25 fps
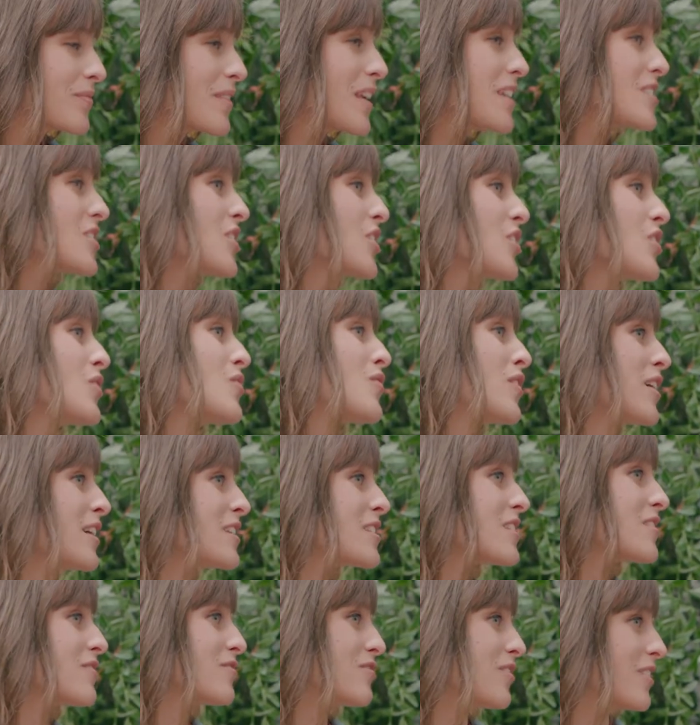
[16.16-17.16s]
There's a good
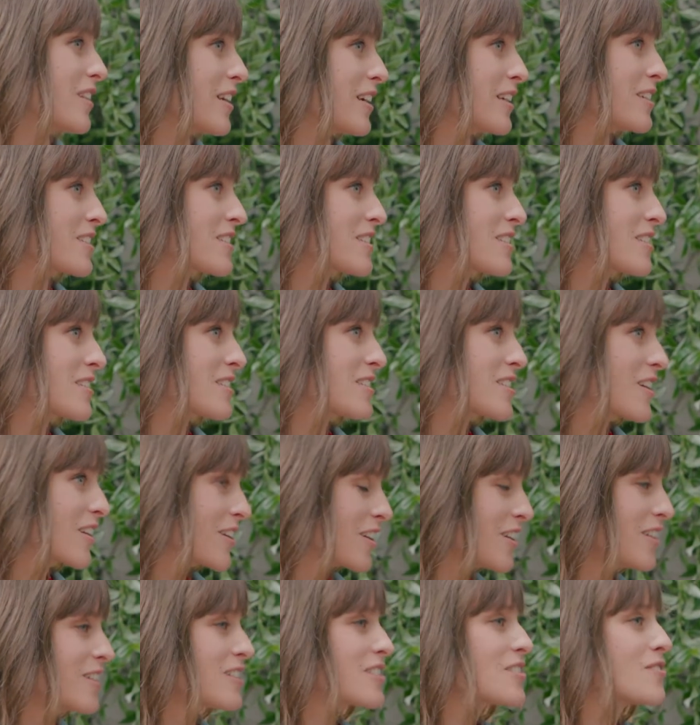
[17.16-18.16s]
reason for this.
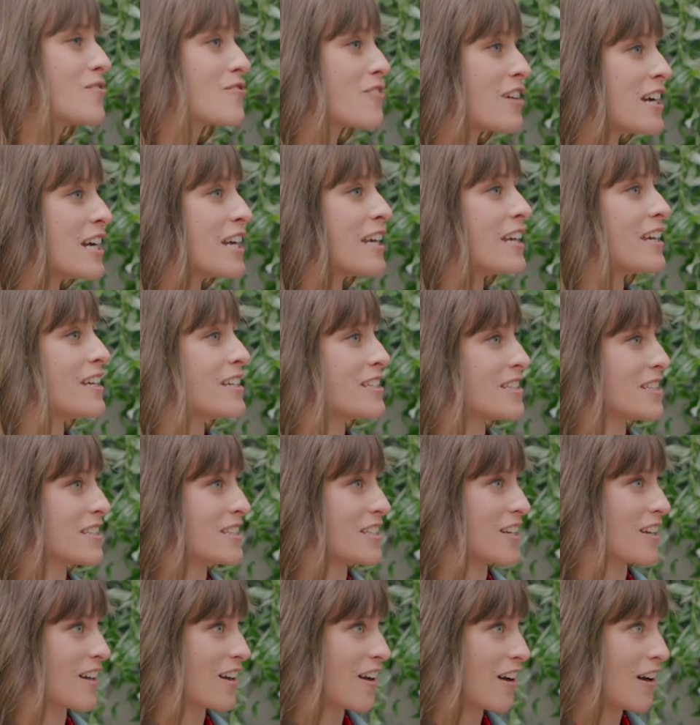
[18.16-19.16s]
Succulents are really
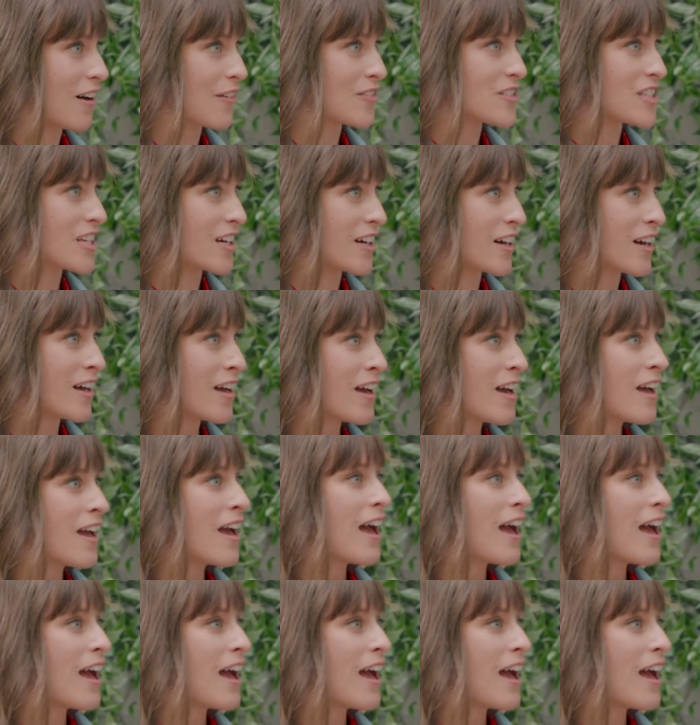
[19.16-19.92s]
easy to look after